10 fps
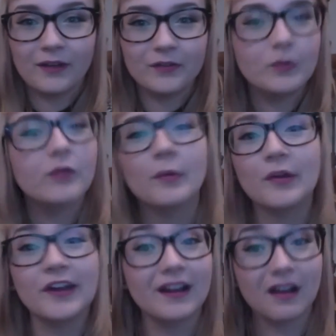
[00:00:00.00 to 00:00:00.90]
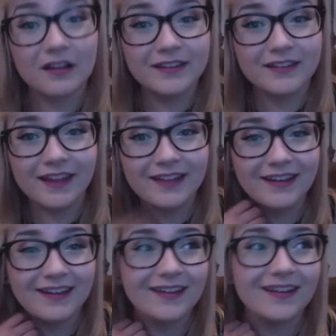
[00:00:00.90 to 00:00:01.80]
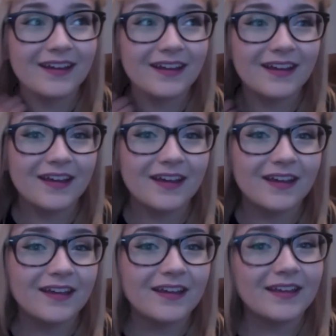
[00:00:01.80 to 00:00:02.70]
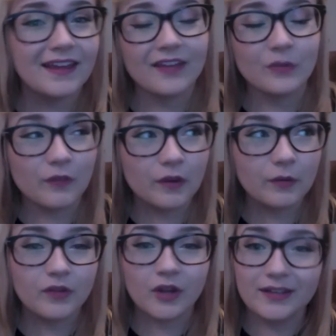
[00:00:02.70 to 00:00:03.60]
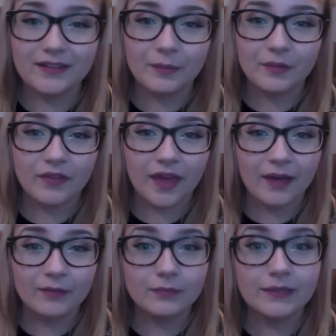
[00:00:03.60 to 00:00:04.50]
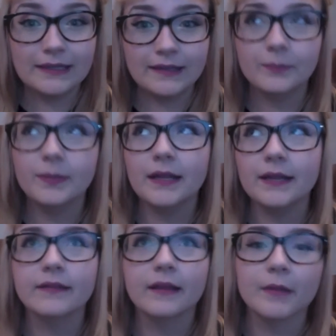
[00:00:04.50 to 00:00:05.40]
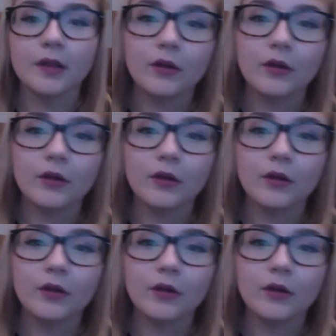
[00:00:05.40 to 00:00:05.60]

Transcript: If I want to be wearing glasses that day, yeah, so if anyone's got any tips for that, please let me know.